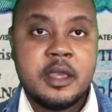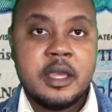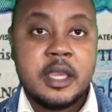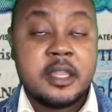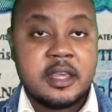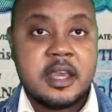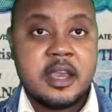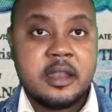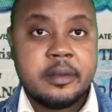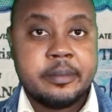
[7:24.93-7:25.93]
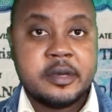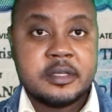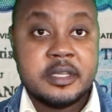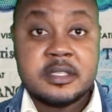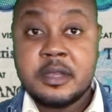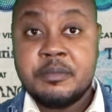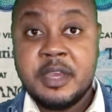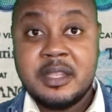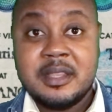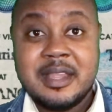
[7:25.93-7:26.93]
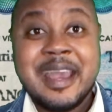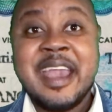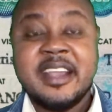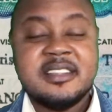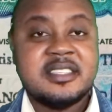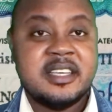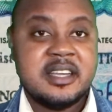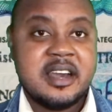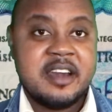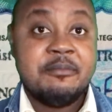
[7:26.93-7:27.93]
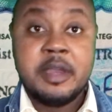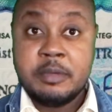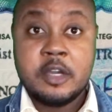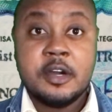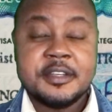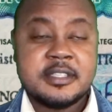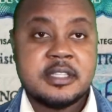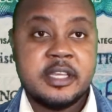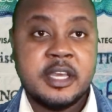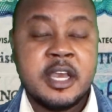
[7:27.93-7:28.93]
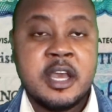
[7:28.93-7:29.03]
It can, but it's a bit hectic and maybe costly,